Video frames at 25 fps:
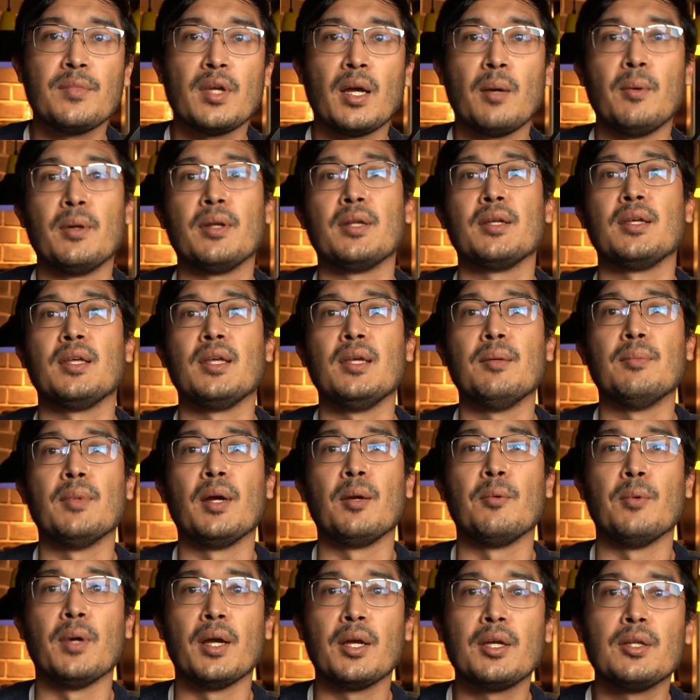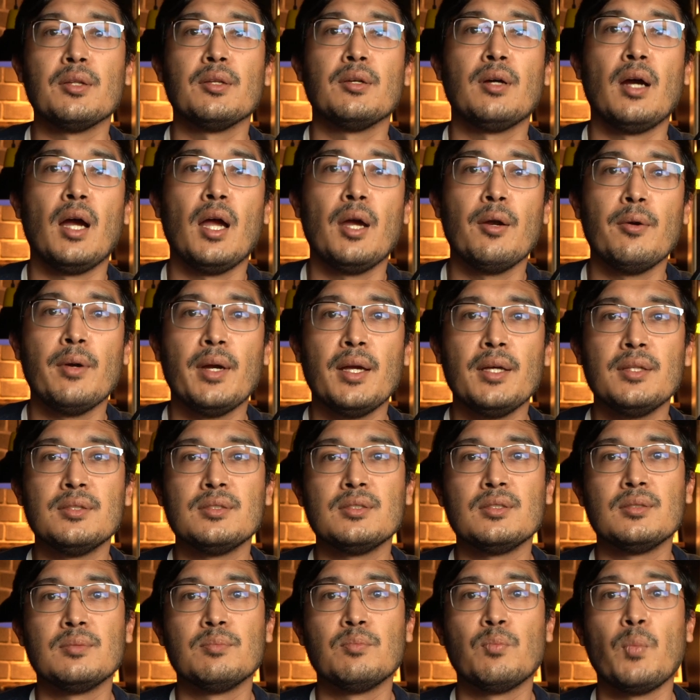I want to keep my regular
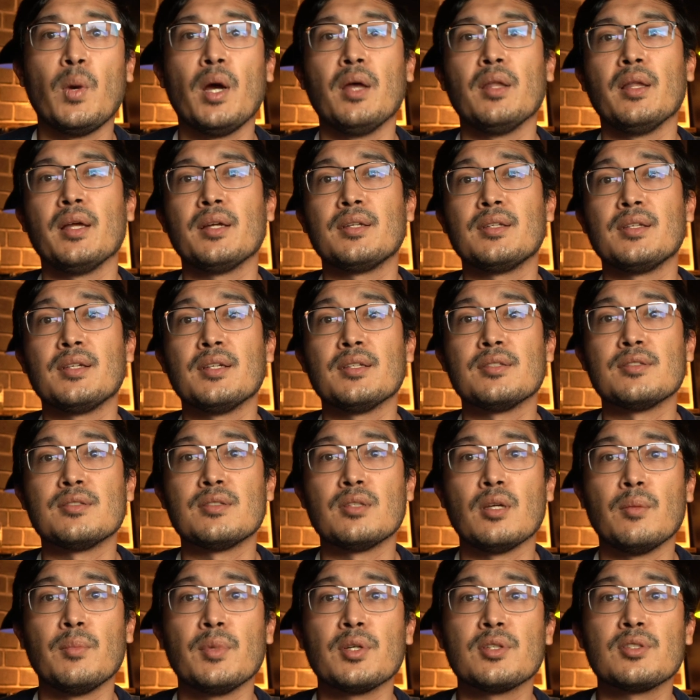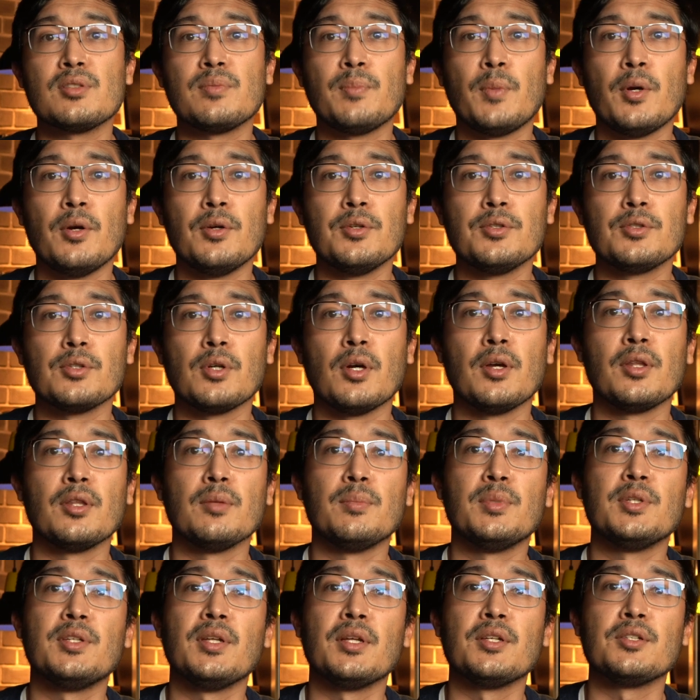IRAs, but I like to get some exposure on the
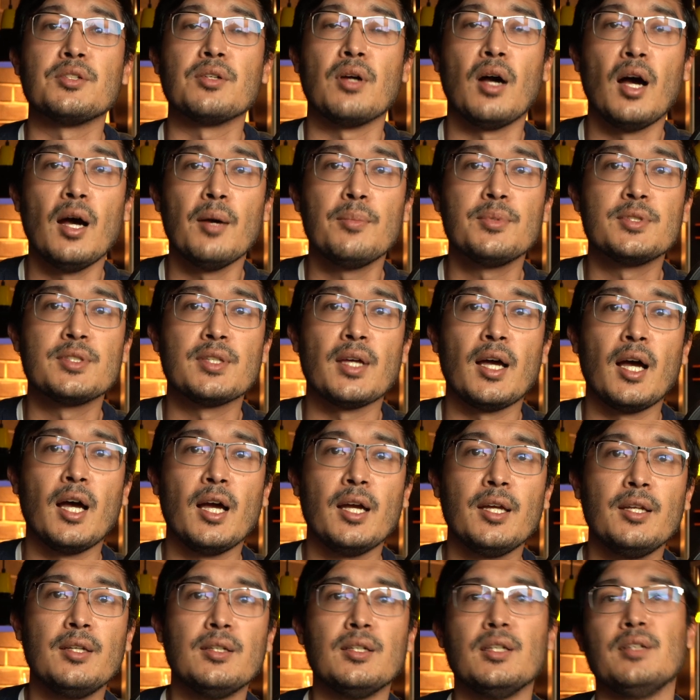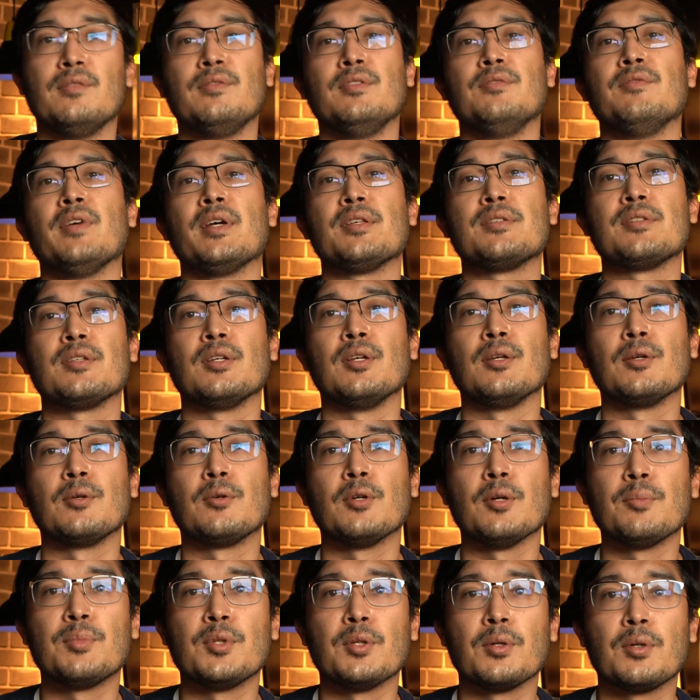potential upside of investing in
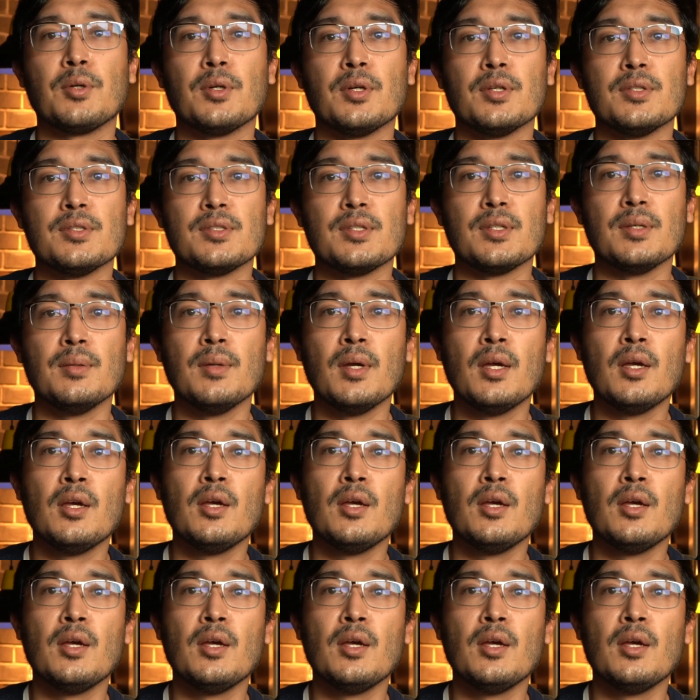cryptocurrency.